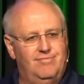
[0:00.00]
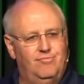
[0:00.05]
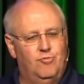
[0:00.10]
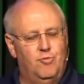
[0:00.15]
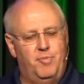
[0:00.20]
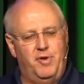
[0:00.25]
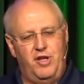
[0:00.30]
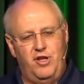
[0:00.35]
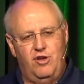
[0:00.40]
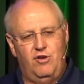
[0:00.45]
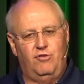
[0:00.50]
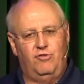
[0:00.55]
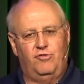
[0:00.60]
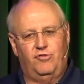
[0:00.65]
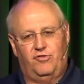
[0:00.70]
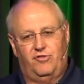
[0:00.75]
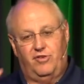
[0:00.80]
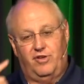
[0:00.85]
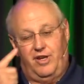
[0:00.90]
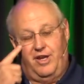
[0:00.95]
will be
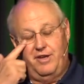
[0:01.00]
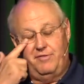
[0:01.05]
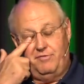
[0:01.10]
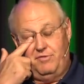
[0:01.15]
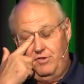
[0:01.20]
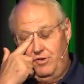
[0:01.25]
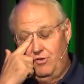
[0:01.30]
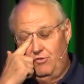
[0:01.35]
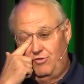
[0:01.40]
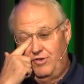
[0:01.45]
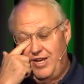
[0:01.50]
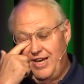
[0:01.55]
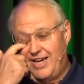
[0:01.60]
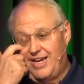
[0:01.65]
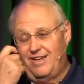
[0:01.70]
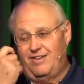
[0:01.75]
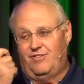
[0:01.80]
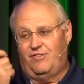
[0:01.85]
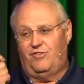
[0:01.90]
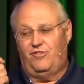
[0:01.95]
used to get you
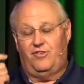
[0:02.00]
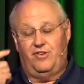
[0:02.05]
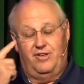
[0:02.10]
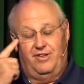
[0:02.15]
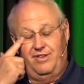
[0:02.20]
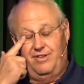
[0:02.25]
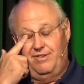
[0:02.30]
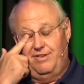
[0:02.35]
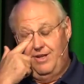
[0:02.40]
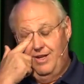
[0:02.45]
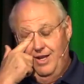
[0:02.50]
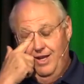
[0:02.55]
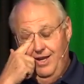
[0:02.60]
tickets. And,